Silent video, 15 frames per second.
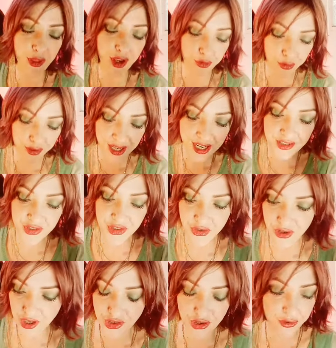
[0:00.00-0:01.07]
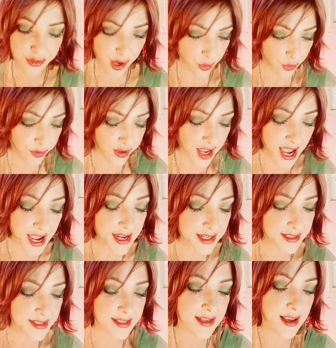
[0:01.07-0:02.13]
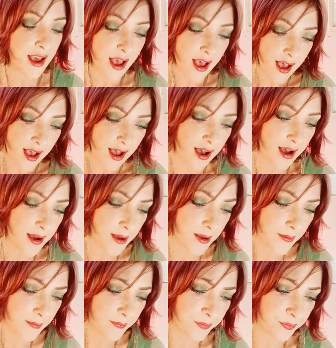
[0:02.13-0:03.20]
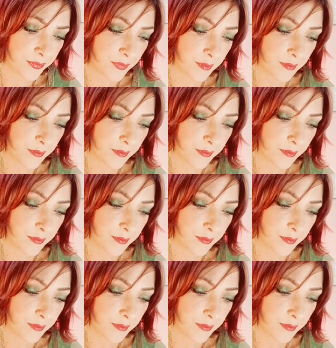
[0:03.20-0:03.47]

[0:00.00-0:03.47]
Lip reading: that creates structure, that creates, yeah,